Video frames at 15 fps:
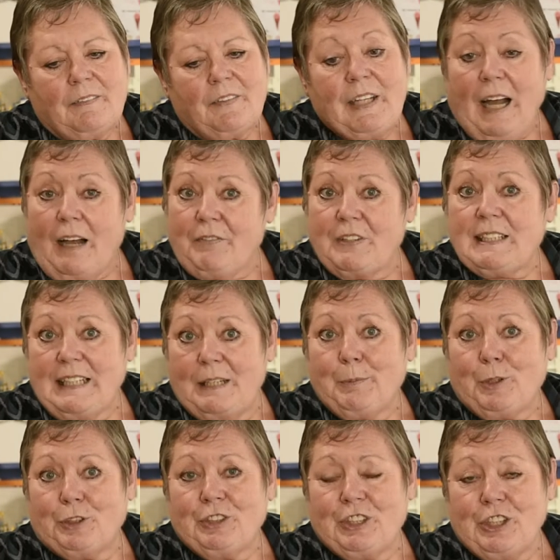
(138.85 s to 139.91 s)
They have the same
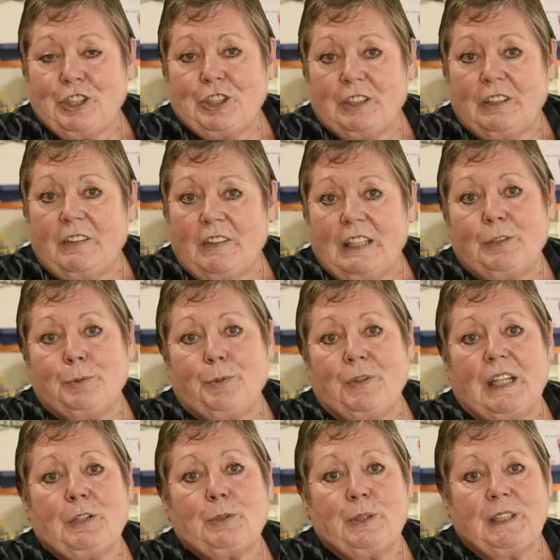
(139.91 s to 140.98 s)
condition, they know
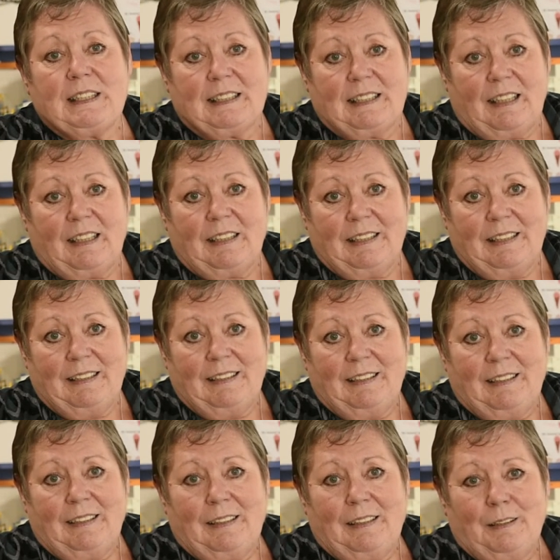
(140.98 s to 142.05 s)
they're going to die,
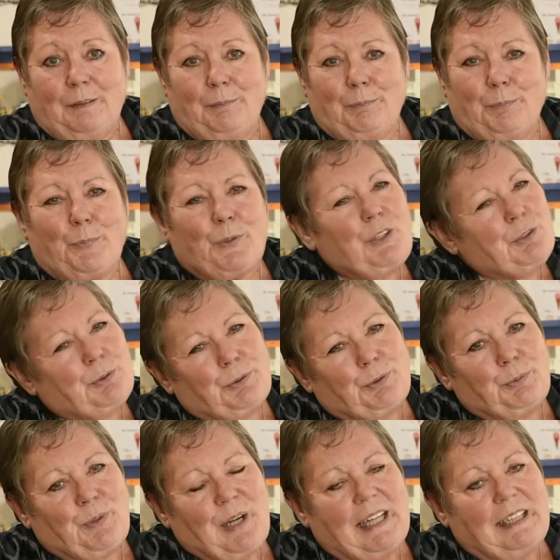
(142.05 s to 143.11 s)
but they don't
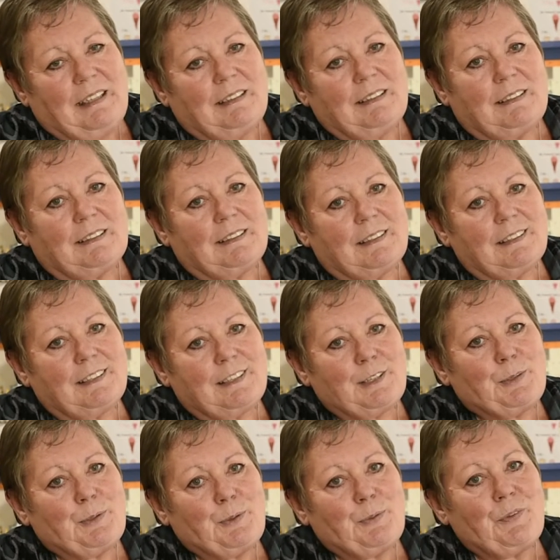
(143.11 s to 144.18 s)
know when.
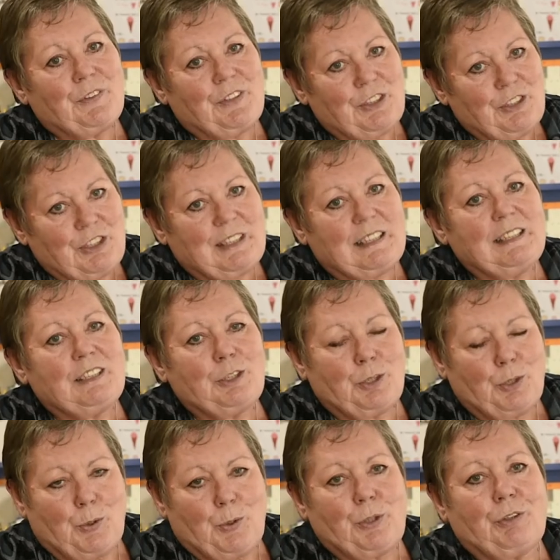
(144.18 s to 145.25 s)
So they just need to
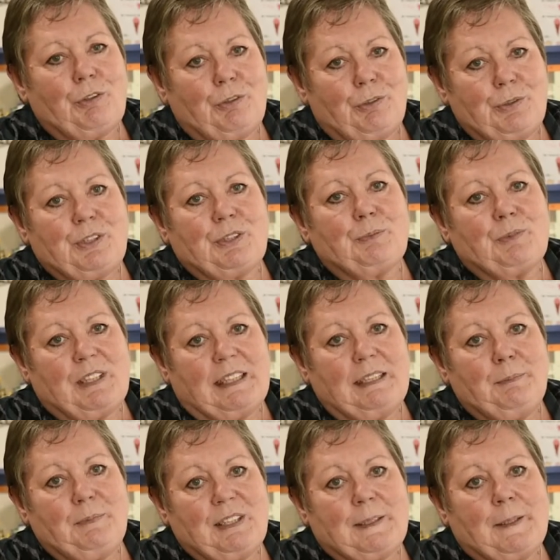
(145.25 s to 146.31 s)
talk it through
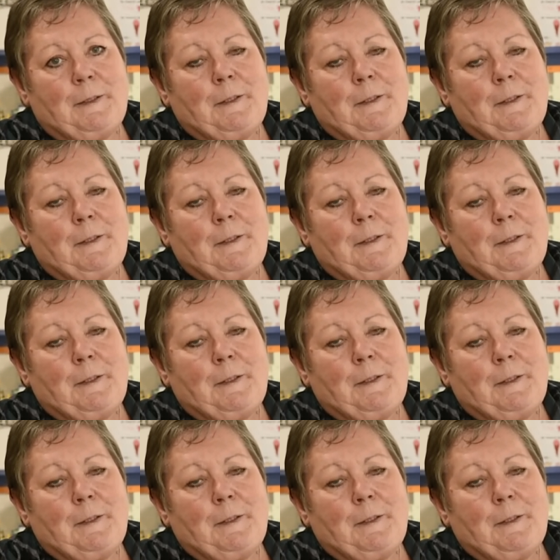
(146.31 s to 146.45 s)
sometimes.